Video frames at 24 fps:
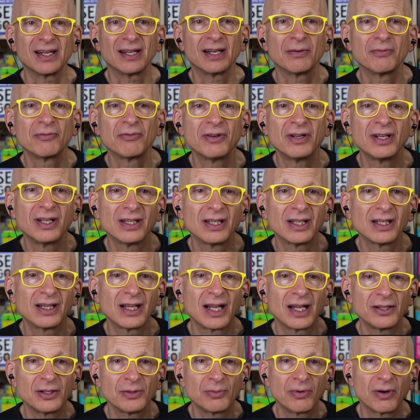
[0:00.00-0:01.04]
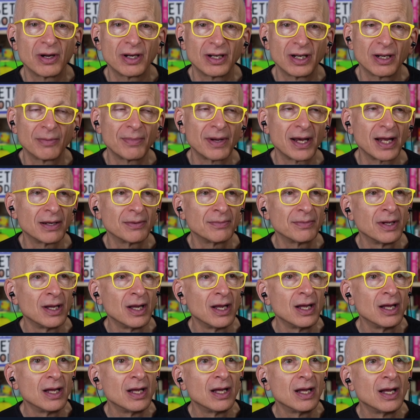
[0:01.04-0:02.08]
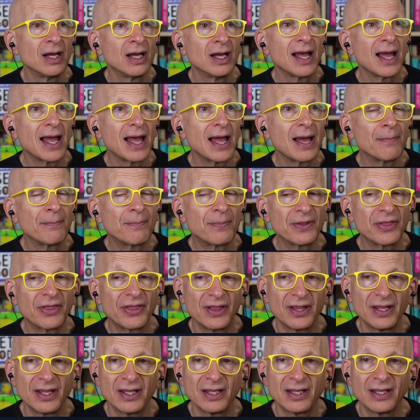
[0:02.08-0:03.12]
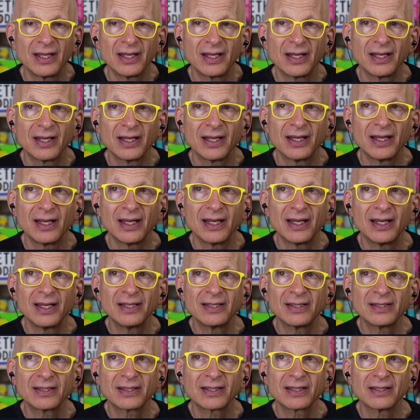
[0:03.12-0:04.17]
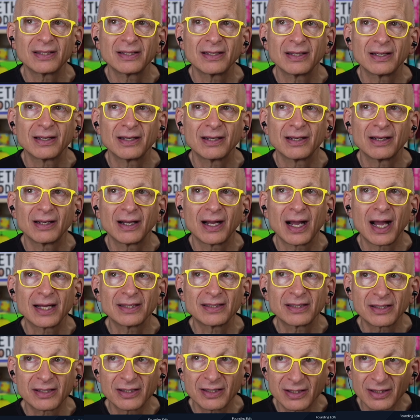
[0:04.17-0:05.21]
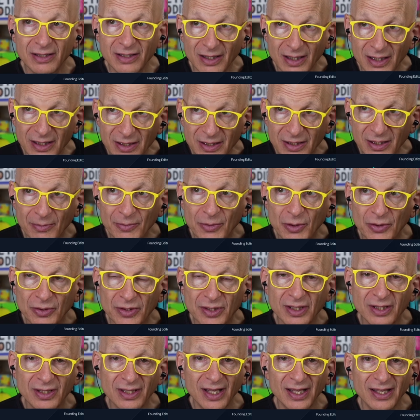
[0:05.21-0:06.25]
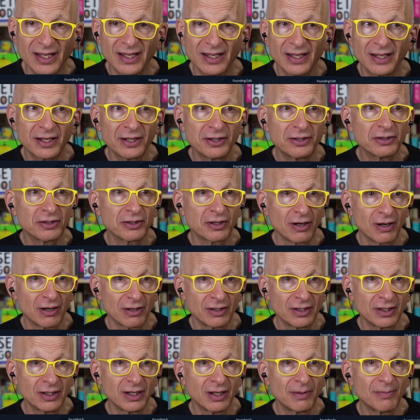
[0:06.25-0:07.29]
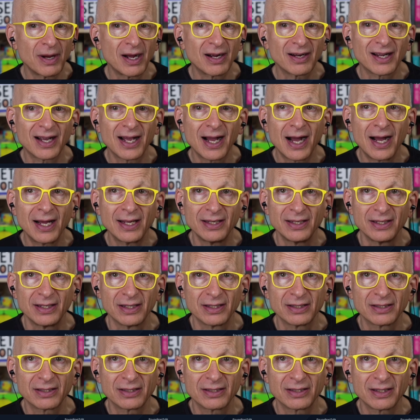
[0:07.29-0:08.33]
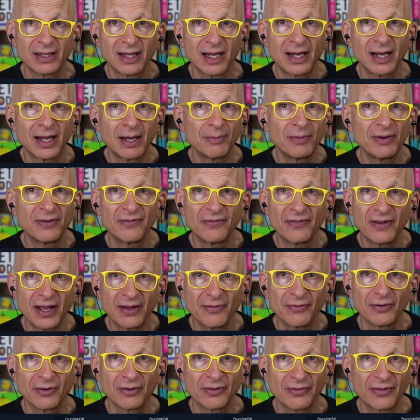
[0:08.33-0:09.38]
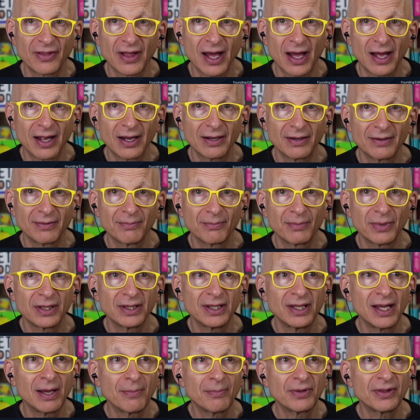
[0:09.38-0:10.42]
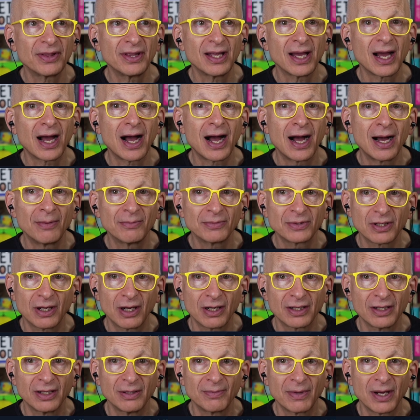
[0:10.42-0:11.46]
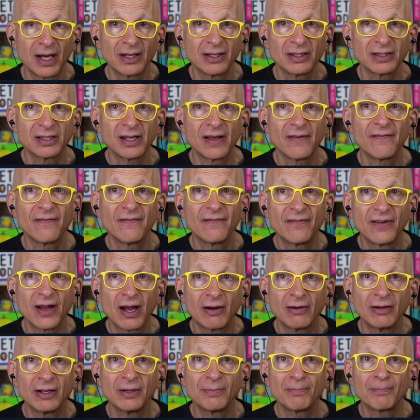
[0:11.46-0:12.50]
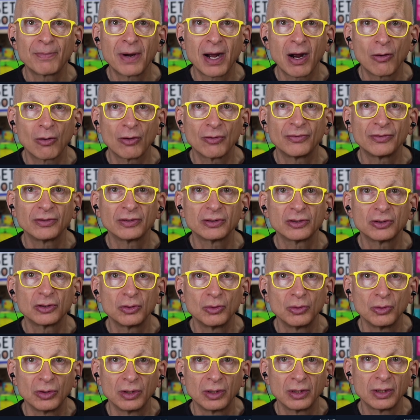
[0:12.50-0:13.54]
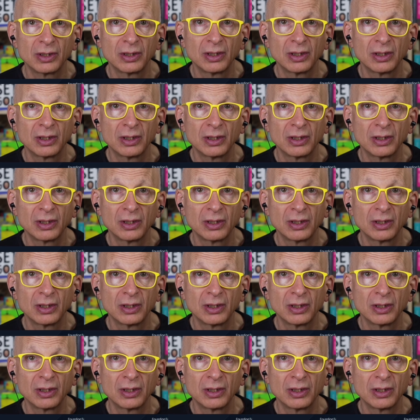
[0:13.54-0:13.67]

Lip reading: I'm really glad you brought it up, Adam. Empathy is, in some uses, like in kindergarten, about kindness, and I'm in favor of that. But the empathy I'm talking about is a very powerful tool.